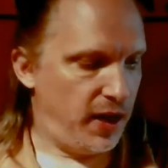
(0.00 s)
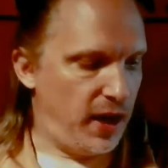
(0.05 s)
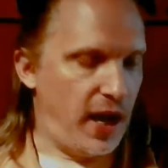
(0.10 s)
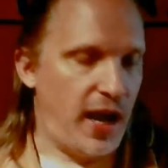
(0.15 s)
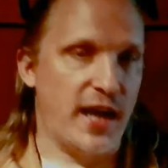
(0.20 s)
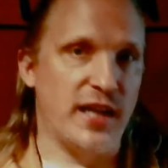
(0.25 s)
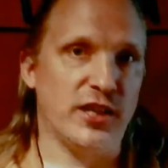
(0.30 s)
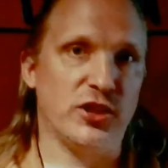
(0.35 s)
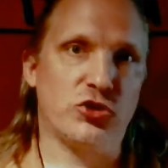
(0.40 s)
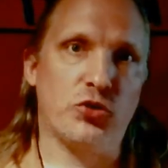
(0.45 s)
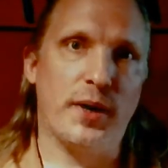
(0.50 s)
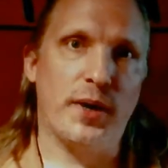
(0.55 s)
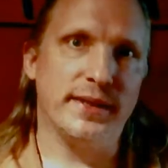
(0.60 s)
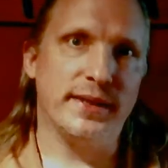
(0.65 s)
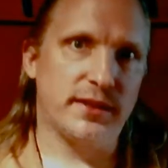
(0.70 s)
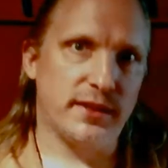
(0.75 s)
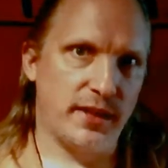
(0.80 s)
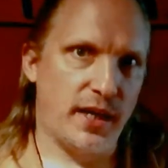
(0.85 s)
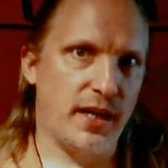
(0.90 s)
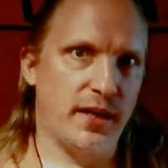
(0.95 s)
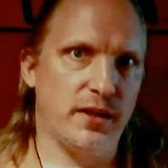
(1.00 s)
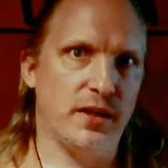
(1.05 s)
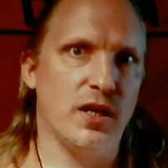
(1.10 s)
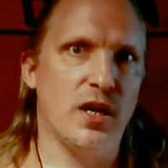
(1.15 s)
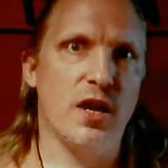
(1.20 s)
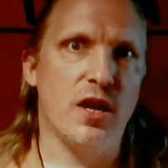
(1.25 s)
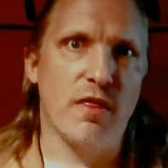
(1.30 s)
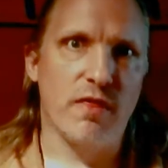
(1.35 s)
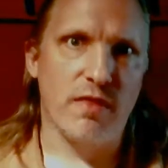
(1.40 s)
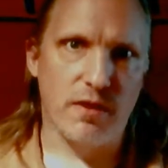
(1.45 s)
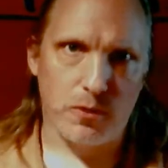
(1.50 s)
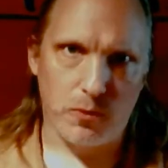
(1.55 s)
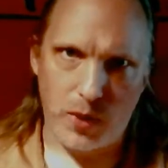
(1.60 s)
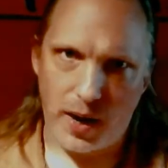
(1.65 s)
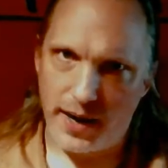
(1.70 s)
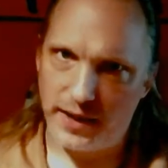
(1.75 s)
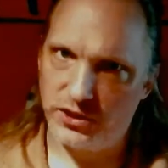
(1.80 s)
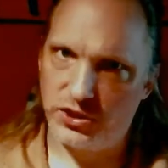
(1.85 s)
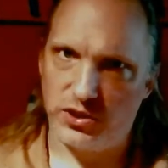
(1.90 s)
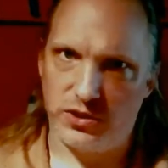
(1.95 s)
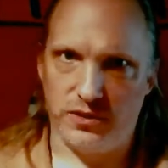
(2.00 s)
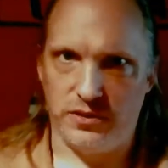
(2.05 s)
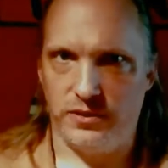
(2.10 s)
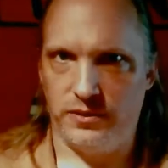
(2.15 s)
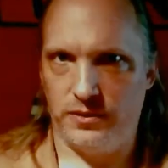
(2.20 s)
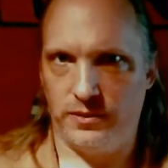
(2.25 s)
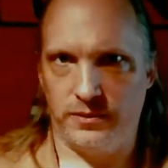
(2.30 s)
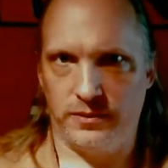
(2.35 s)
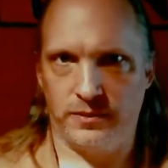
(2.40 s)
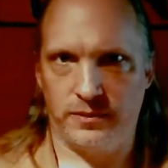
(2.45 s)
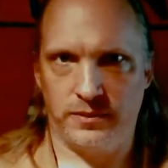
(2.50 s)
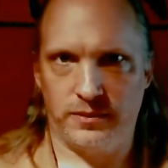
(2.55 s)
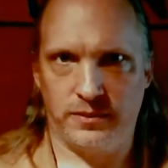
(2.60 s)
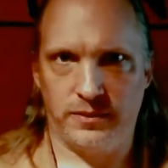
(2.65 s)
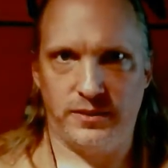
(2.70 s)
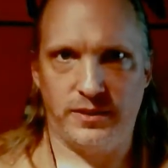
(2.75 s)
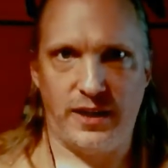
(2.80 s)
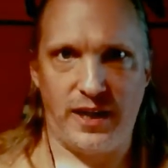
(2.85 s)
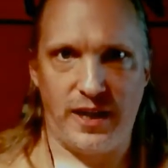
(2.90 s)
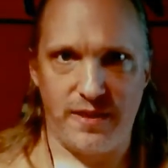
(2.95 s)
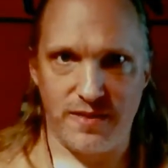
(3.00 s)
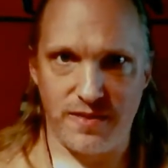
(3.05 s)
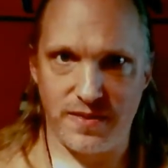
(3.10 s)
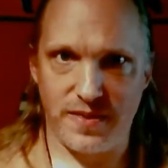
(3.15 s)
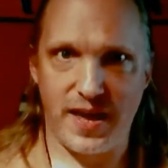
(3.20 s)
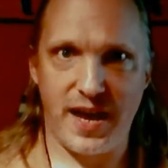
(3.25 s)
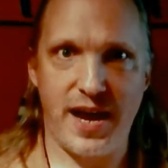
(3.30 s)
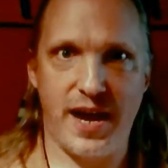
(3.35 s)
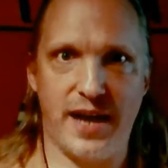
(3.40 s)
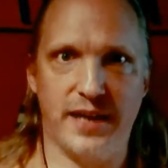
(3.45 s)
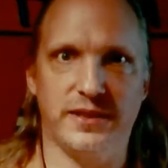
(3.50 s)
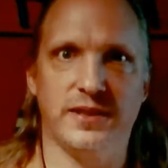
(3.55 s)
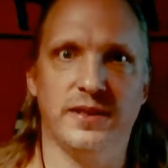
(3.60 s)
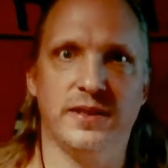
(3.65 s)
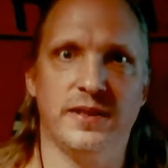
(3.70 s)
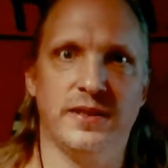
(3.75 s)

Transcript: and transcend the rational. That